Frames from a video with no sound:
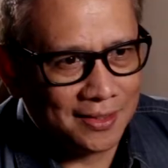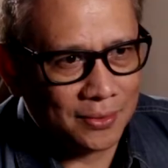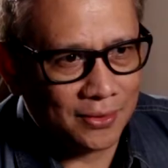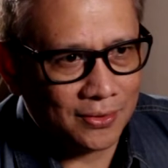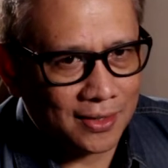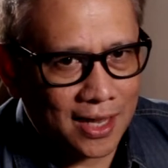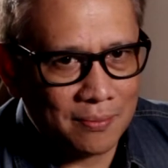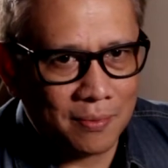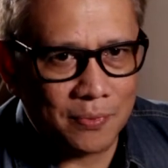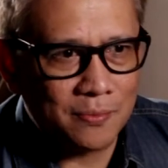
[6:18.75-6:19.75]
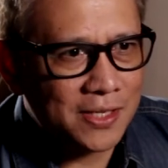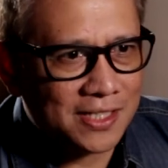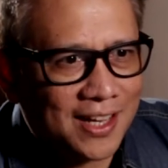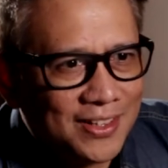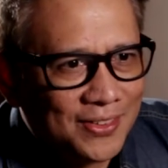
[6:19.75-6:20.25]
I go, I'm a
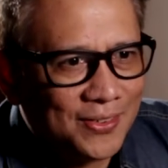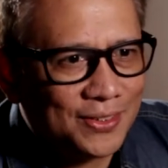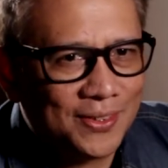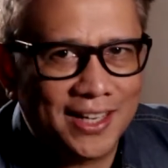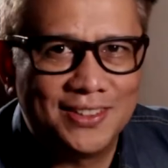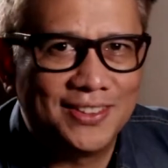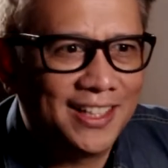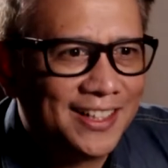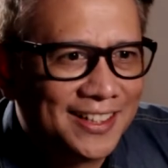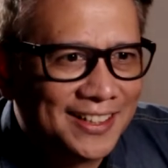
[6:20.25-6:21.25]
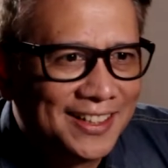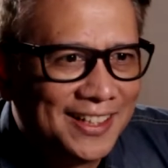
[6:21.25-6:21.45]
provinciano. What will I do there?